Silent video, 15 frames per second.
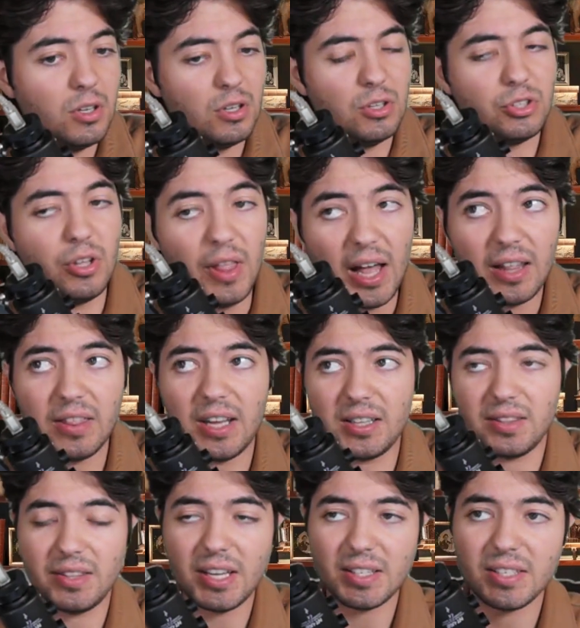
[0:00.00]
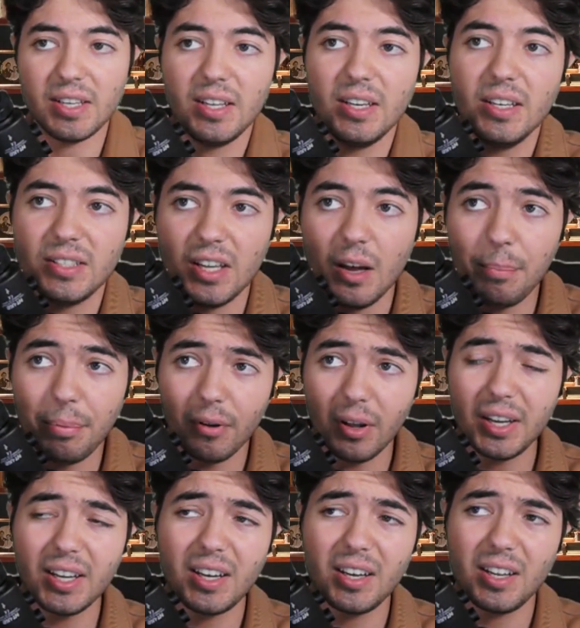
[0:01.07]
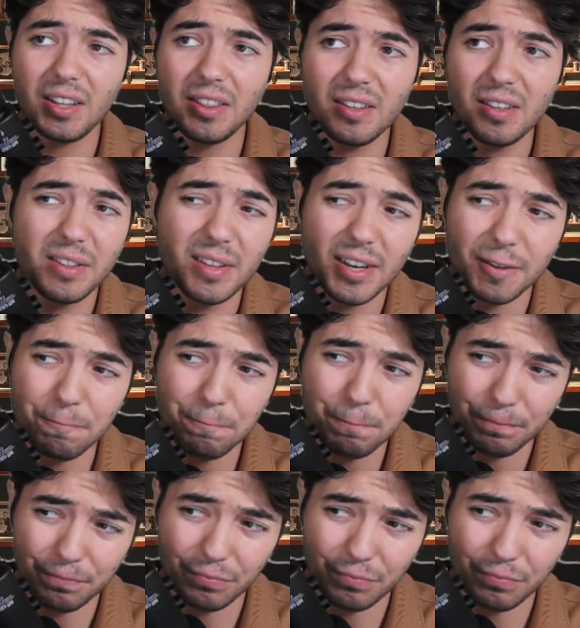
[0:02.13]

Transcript: So that's like an example. And I think that,